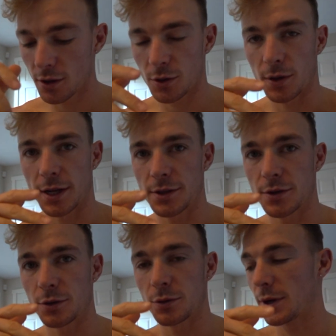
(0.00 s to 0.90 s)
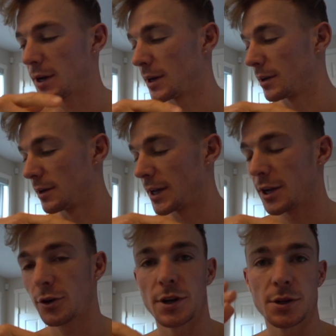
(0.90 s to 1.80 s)
So I like to uh,
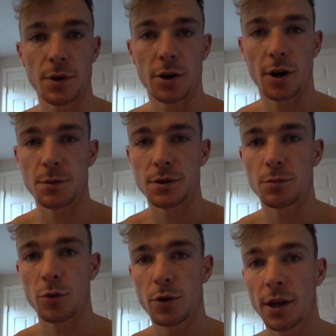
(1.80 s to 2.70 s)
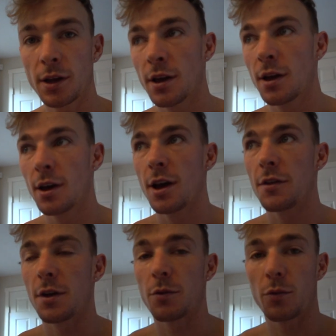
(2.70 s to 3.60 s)
increase my carbs in the morning,
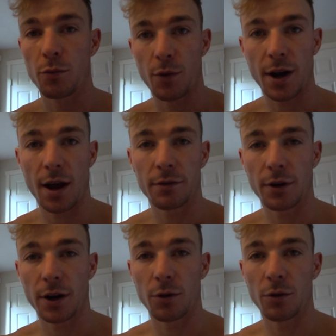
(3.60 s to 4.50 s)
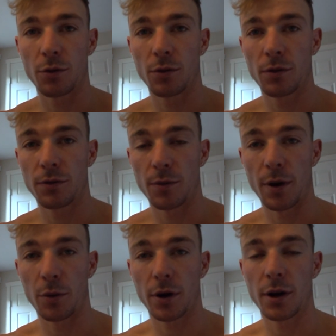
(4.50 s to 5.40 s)
and then right after I go for
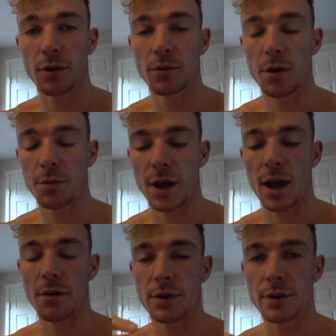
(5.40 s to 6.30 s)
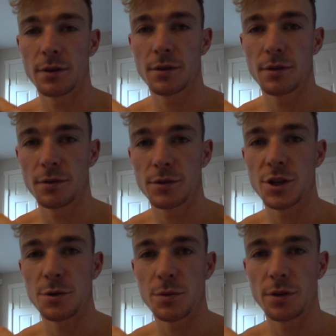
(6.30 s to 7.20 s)
my workout, I'm gonna have a
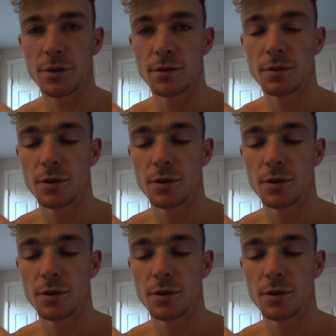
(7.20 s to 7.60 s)
cheat meal.